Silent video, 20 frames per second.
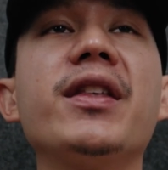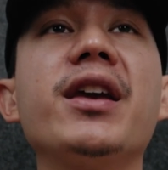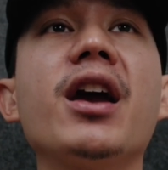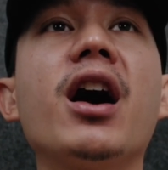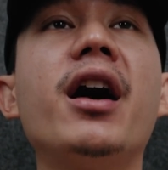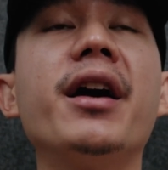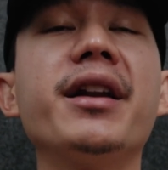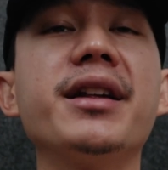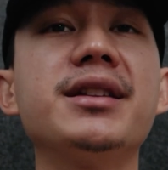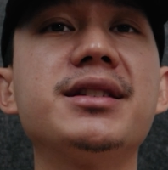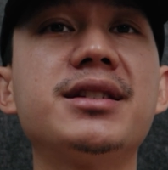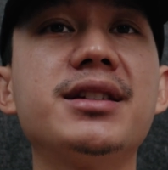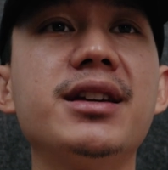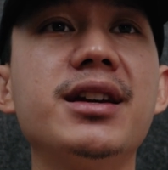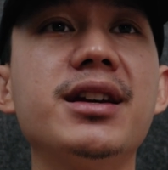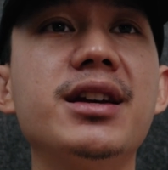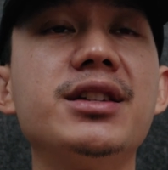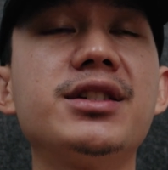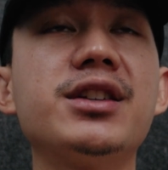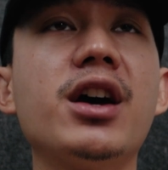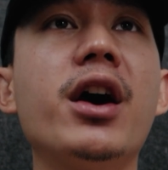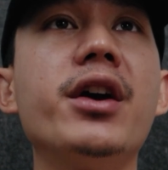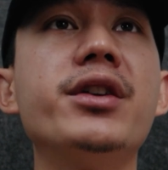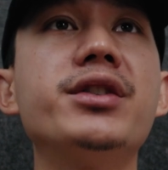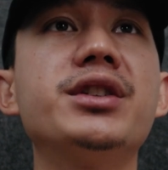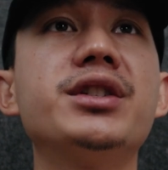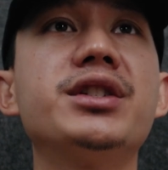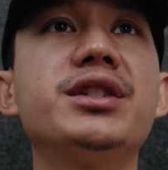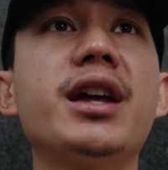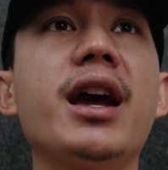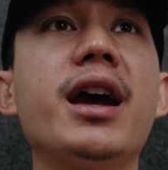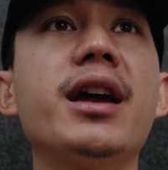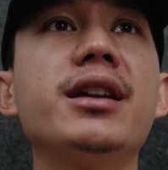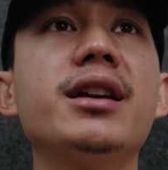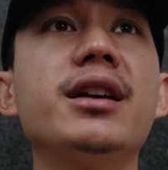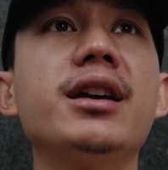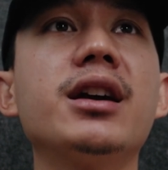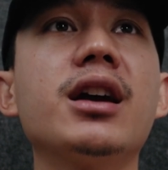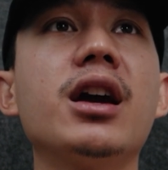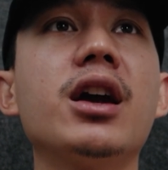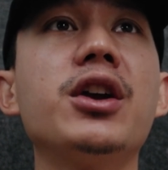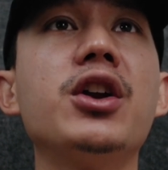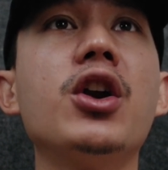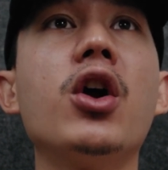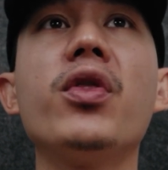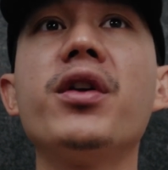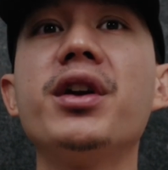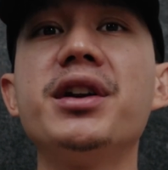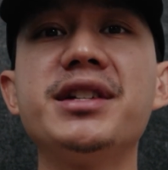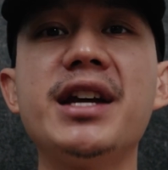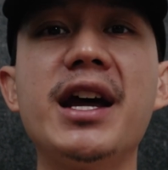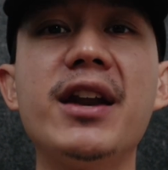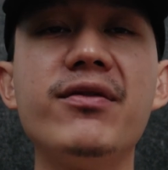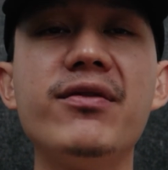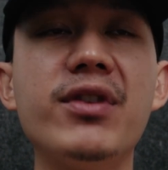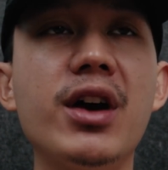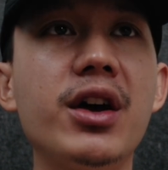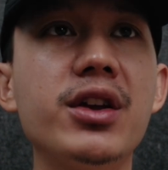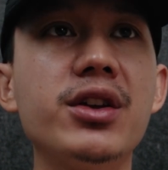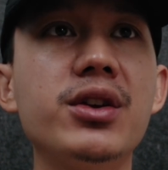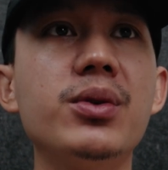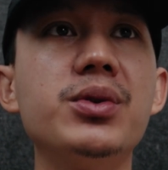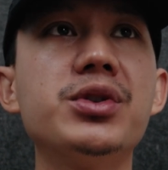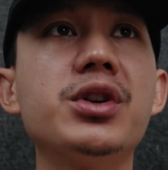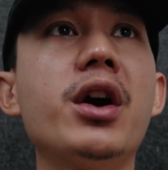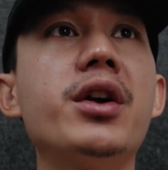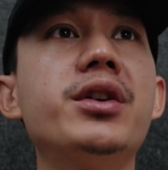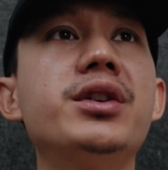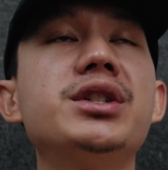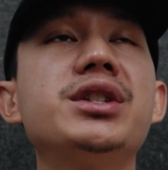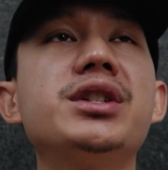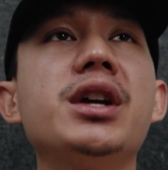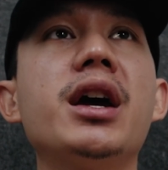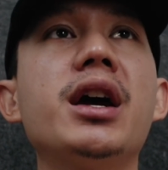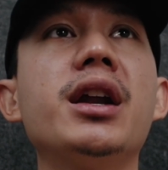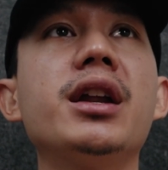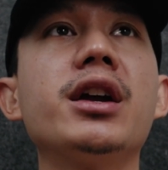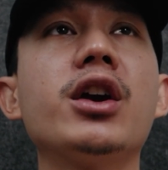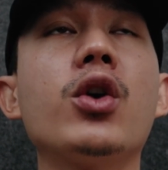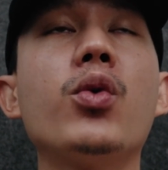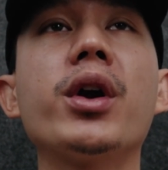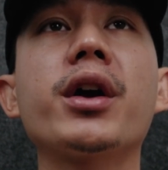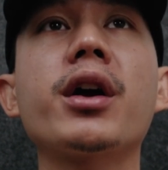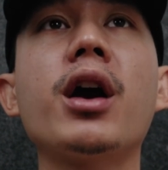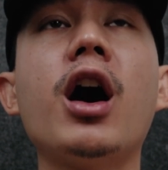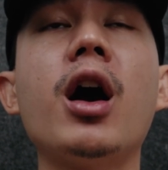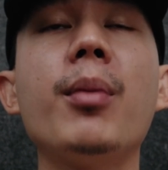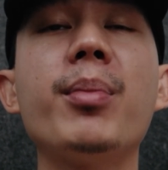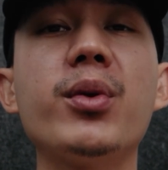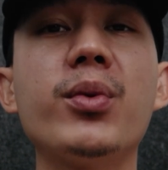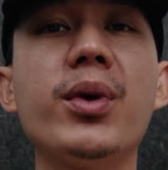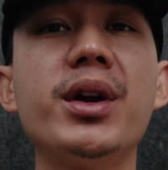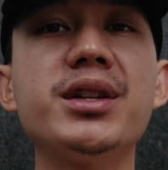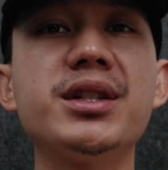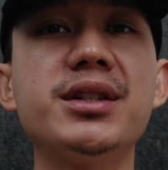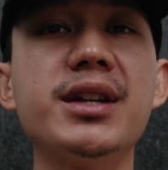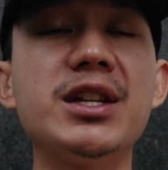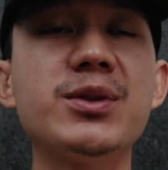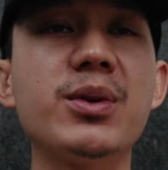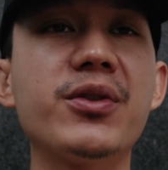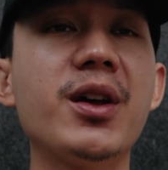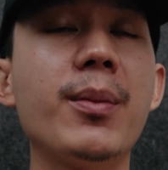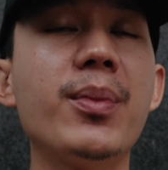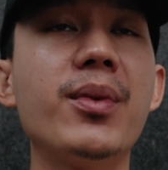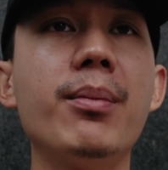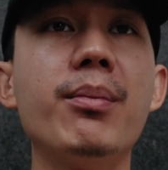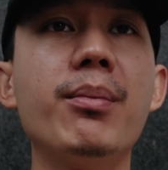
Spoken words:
the audiences, understanding, their intent values, understanding what copy resonates with them the